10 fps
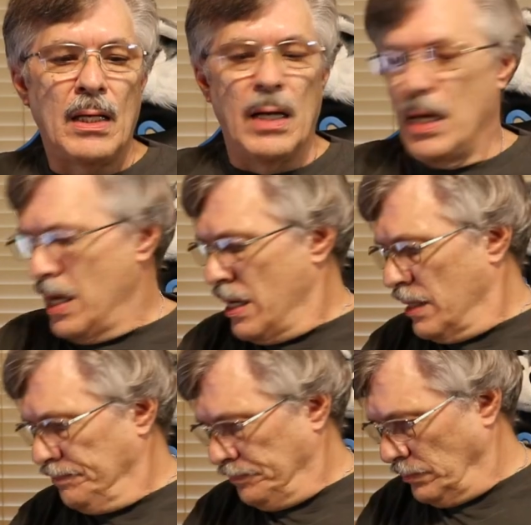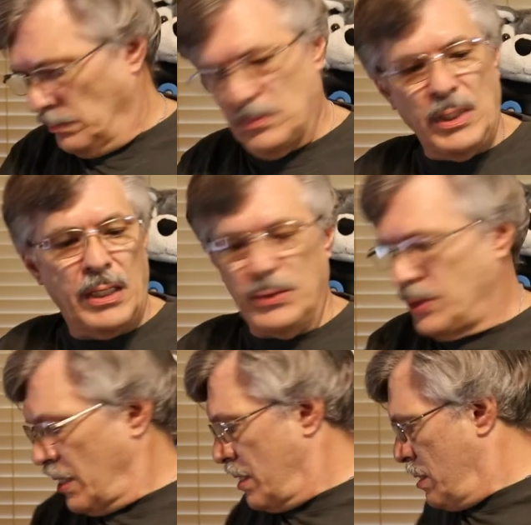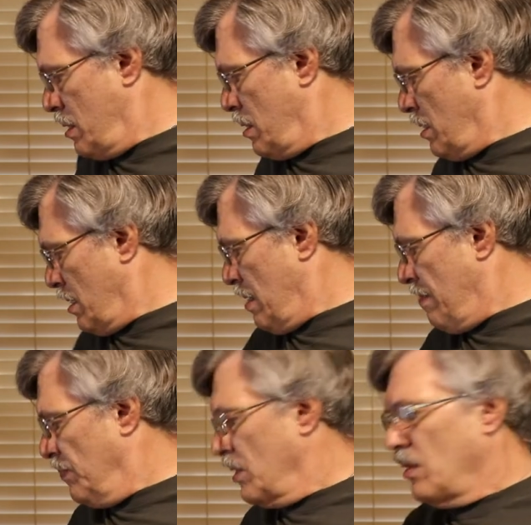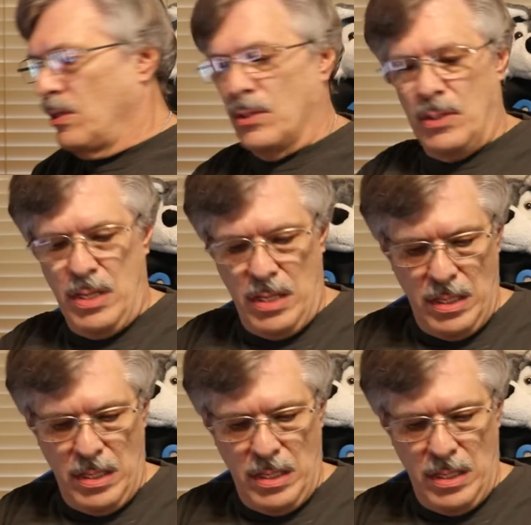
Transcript: Uh, like I said, good